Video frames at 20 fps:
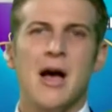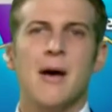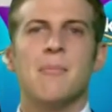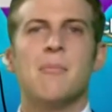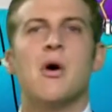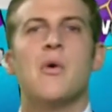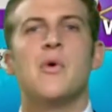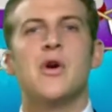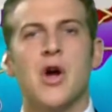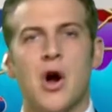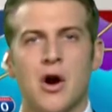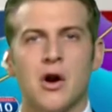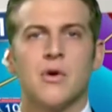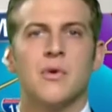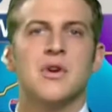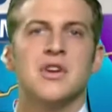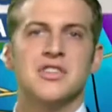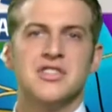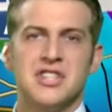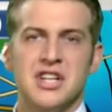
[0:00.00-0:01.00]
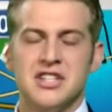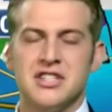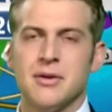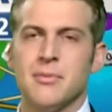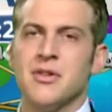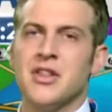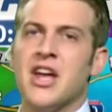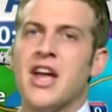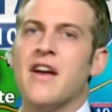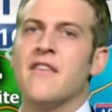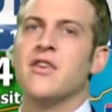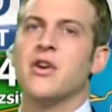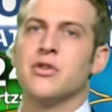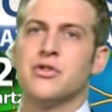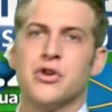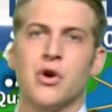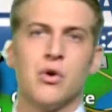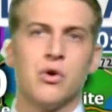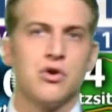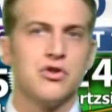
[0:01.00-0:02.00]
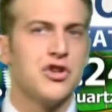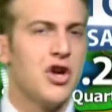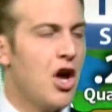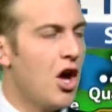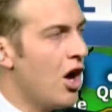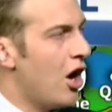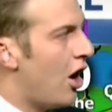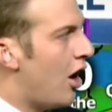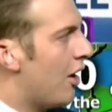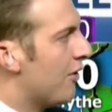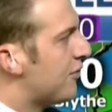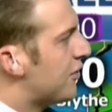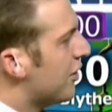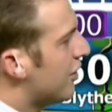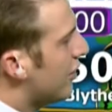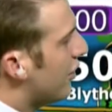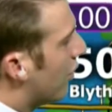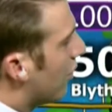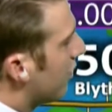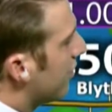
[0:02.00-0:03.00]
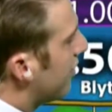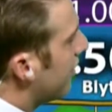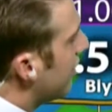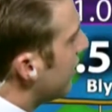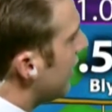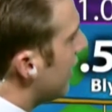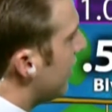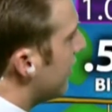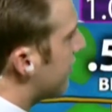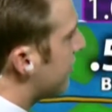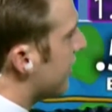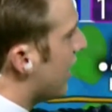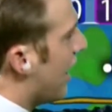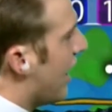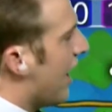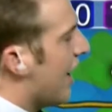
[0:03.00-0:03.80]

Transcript: But we are going to see some of the heavier totals off to the north and east,